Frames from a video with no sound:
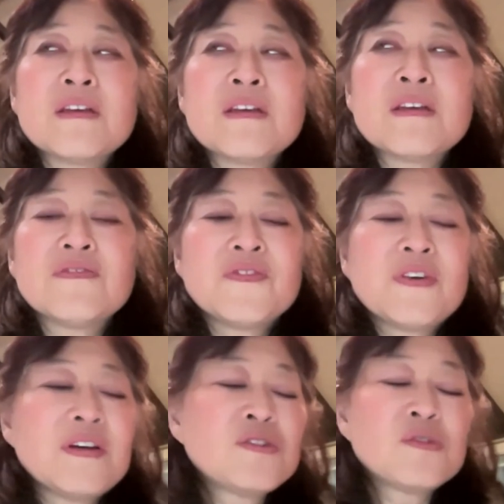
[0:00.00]
if
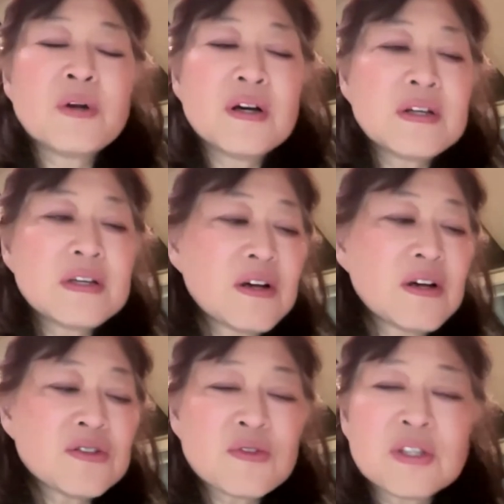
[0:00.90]
a drug
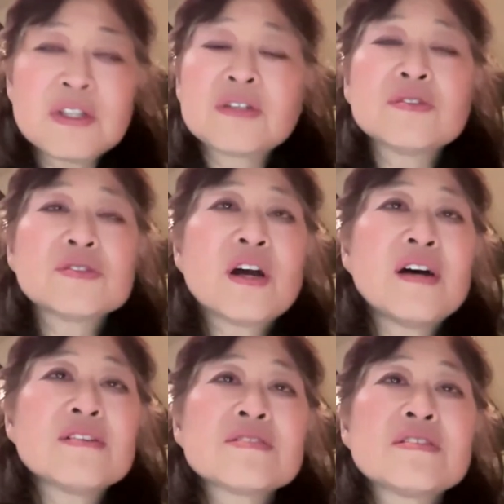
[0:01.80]
goes through clinical
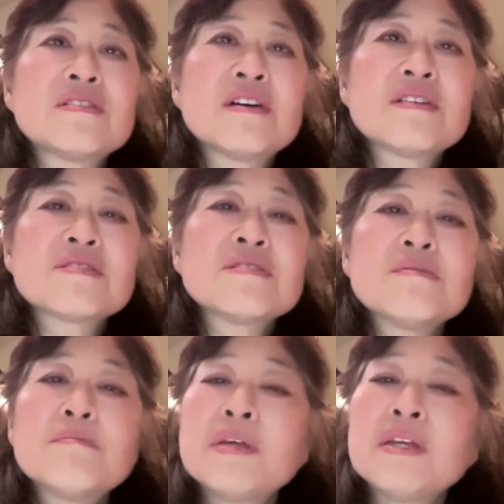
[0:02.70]
trials and it
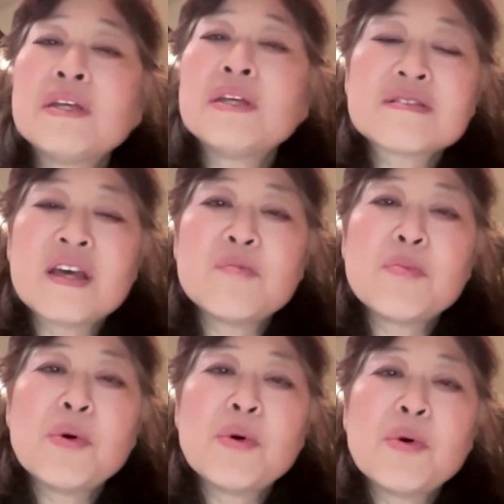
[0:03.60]
doesn't meet its
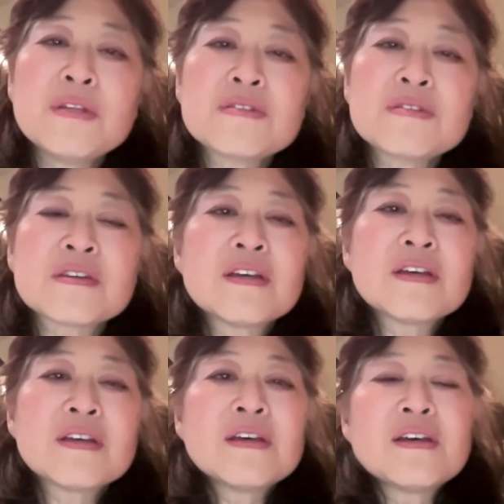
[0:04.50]
endpoints,
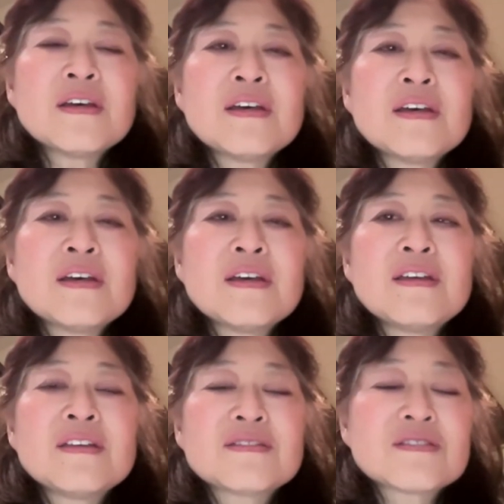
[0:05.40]

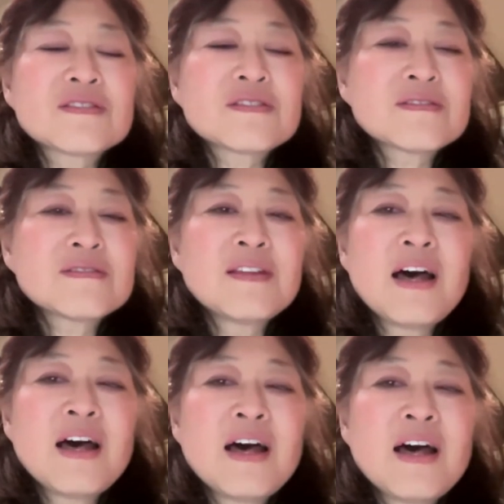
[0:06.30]
it's
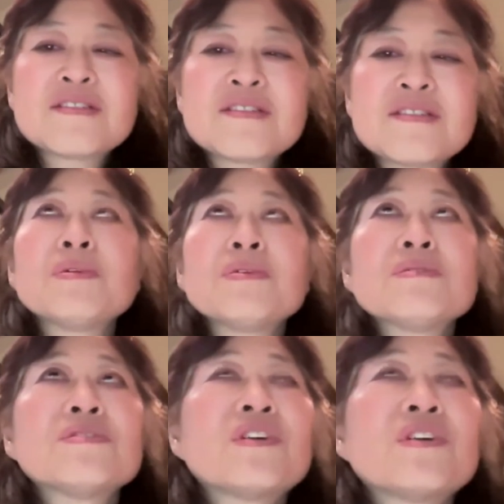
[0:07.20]
not
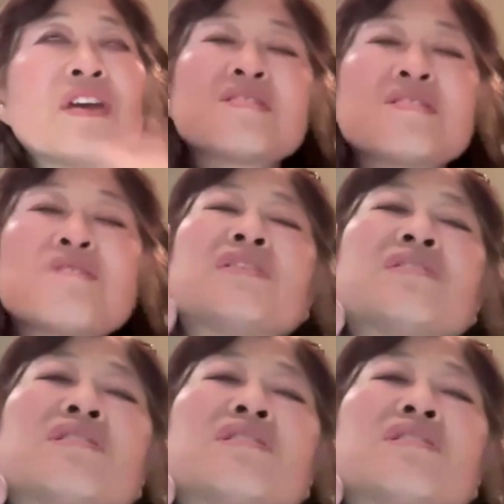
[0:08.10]
you can't simply